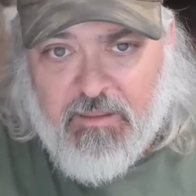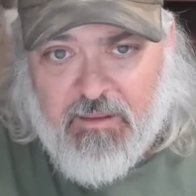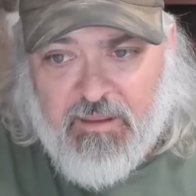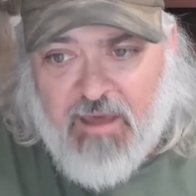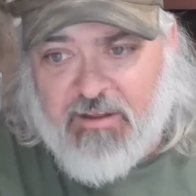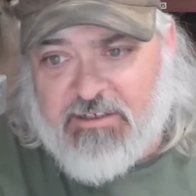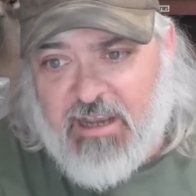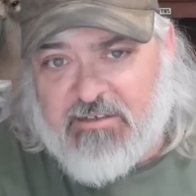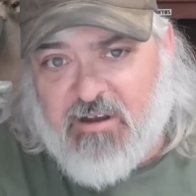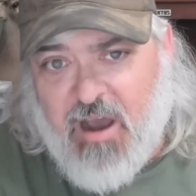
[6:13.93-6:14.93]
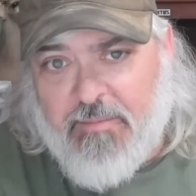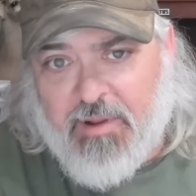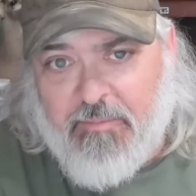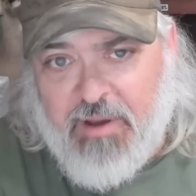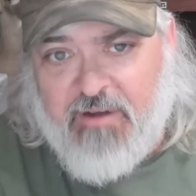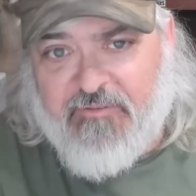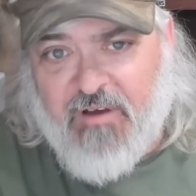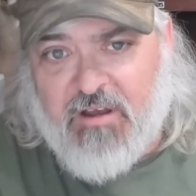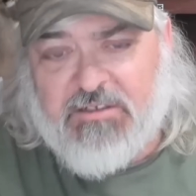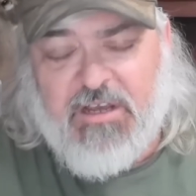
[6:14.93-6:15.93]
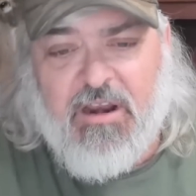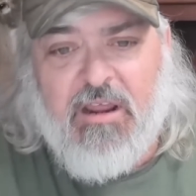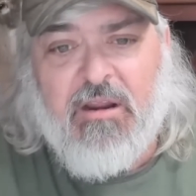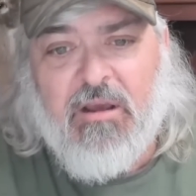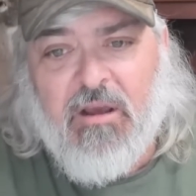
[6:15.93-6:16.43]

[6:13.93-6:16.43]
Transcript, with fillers: Now, this has a couple of pitfalls in it.